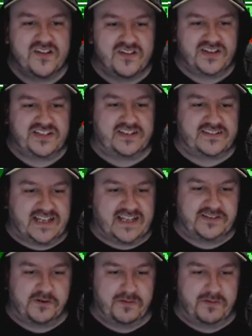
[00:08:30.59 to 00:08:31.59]
This is a
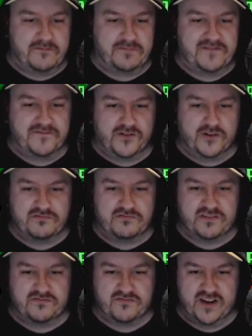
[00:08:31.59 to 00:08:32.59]
tactic we're playing. Playing
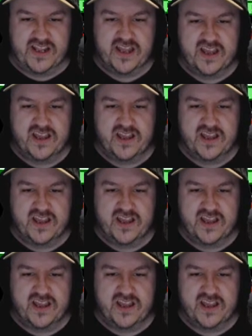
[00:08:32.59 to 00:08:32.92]
4-3-3,